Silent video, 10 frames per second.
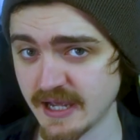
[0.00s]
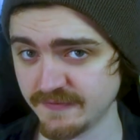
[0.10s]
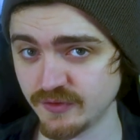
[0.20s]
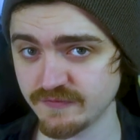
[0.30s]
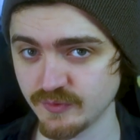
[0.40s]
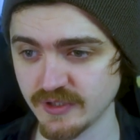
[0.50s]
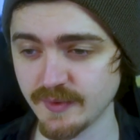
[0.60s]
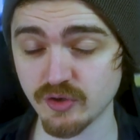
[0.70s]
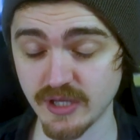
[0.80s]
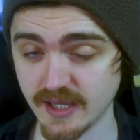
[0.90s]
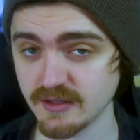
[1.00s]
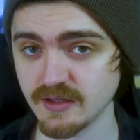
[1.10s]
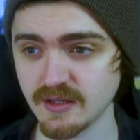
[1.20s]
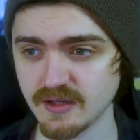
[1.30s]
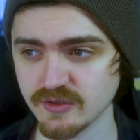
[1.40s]
have to for William. Okay,
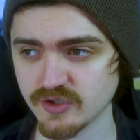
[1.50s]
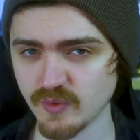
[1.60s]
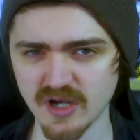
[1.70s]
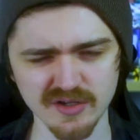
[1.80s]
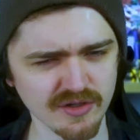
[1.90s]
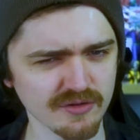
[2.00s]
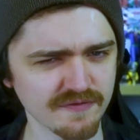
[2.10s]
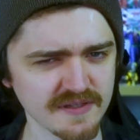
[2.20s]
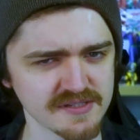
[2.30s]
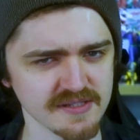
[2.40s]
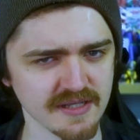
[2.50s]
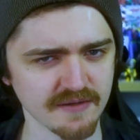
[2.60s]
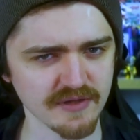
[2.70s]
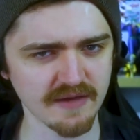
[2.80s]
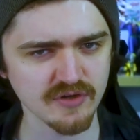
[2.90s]
so why can't you go to Felicity then
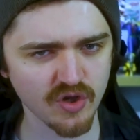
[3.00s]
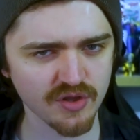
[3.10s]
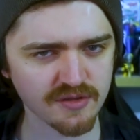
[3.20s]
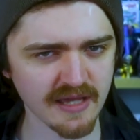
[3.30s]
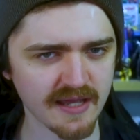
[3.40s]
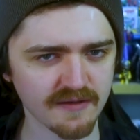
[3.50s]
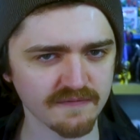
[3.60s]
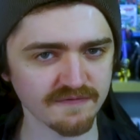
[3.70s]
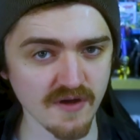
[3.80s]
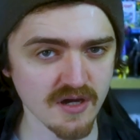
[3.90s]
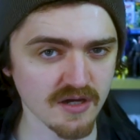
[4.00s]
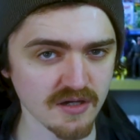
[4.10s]
if you haven't gone that far?